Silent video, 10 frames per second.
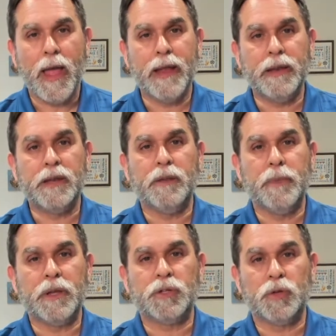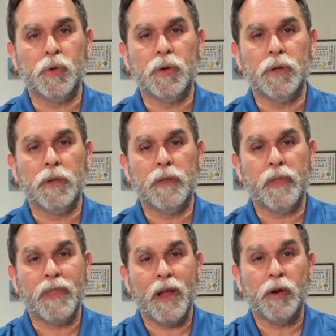and need to be assured
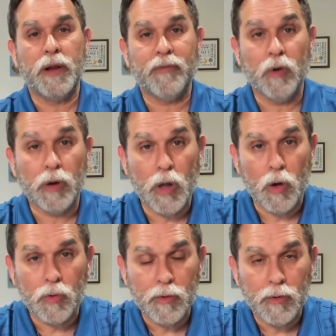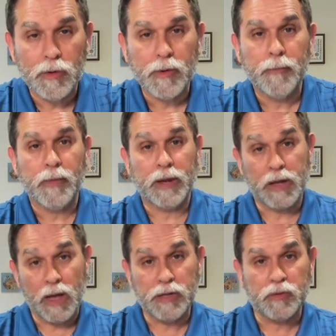that they are never alone, that
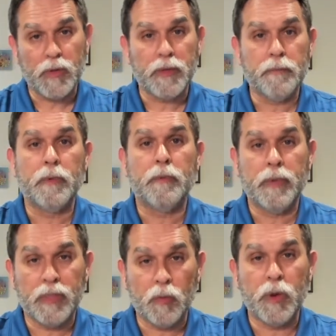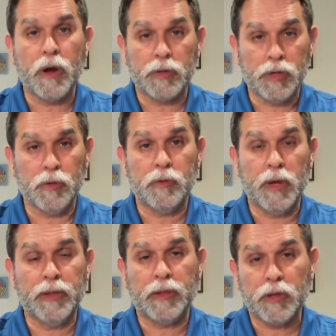God is with them, but that we are too,
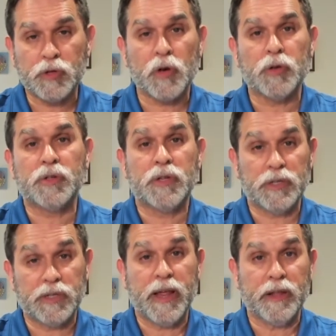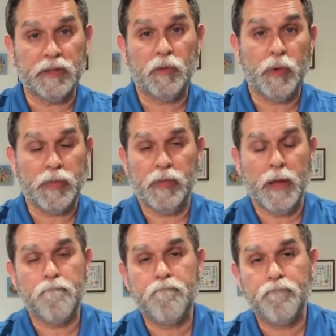and that the church stands with
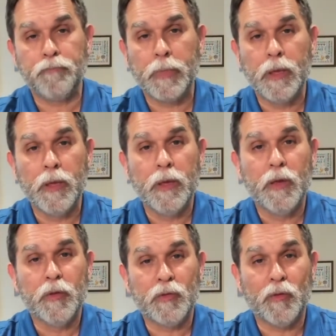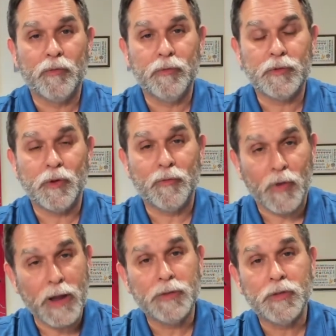them. So
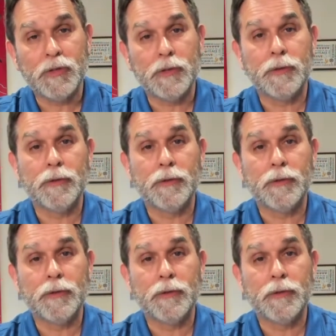friends,